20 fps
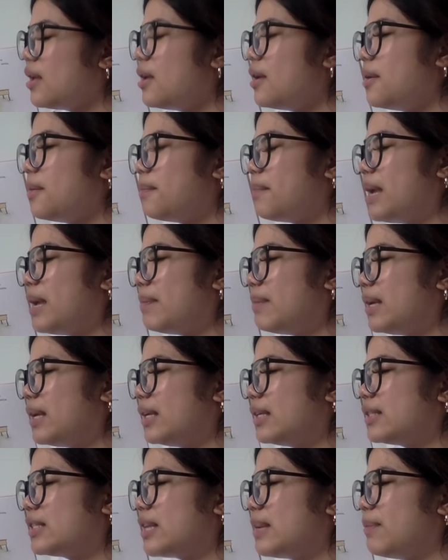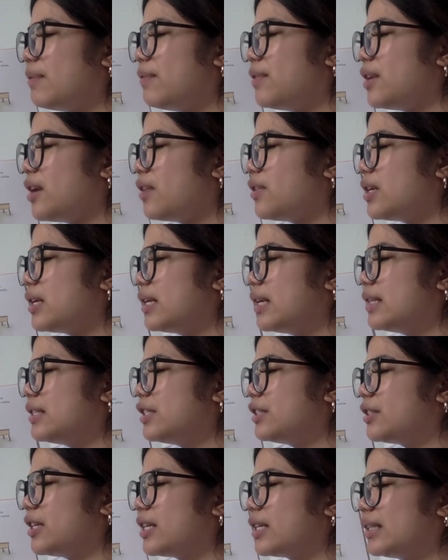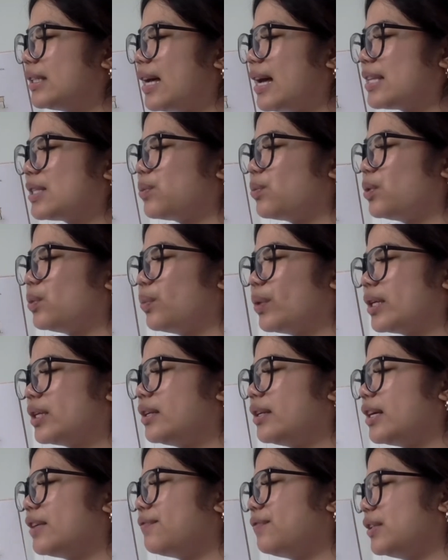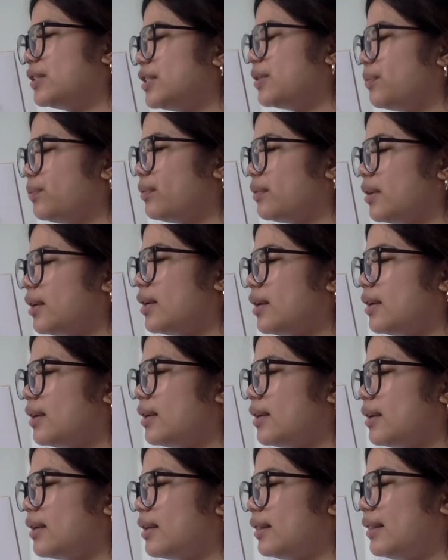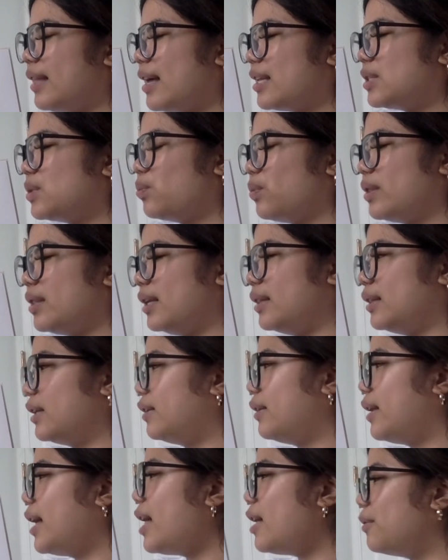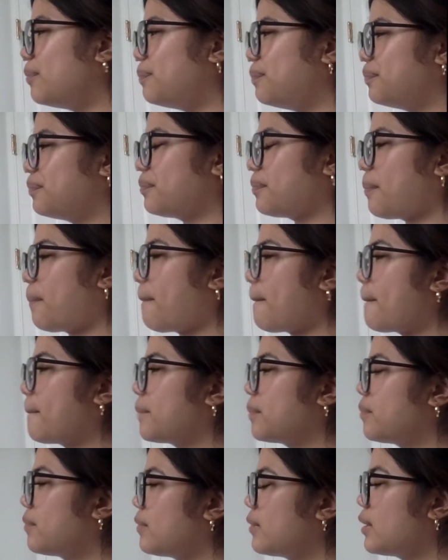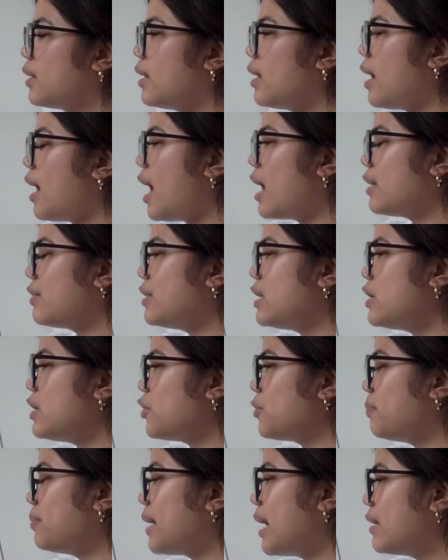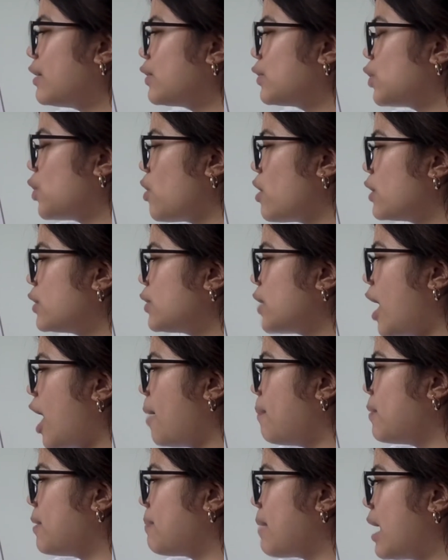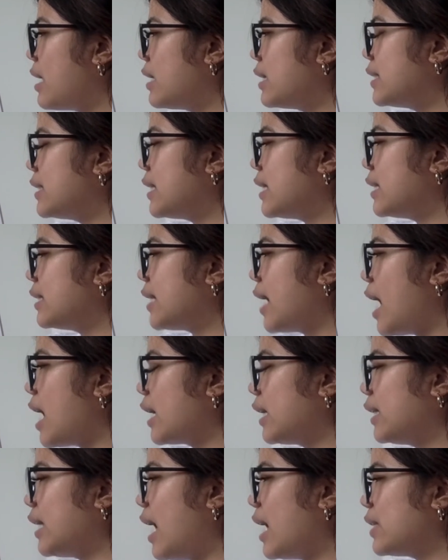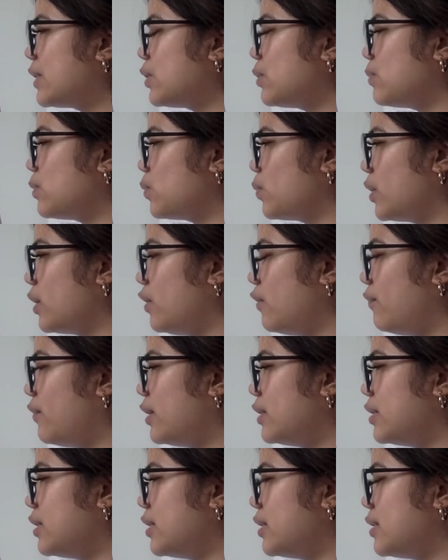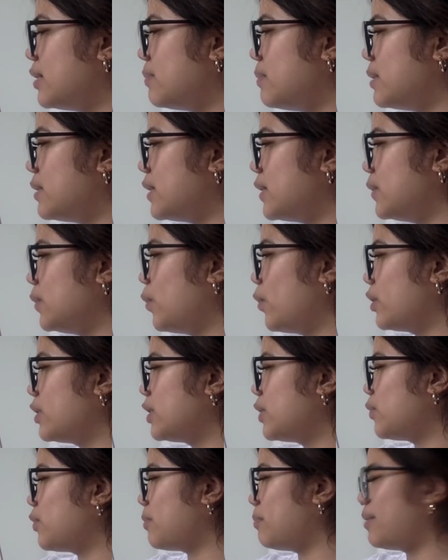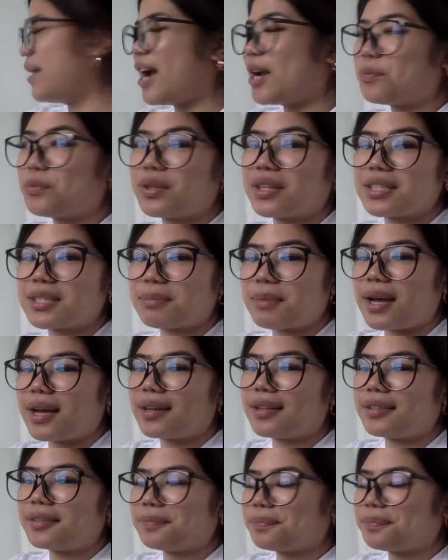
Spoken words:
Maybe some of the other kids in our class will wiggle and fidget less with a little help." "I think your plan is going to help me manage the entire classroom's wiggle fidgets," Mrs. Gorski replied with a smile.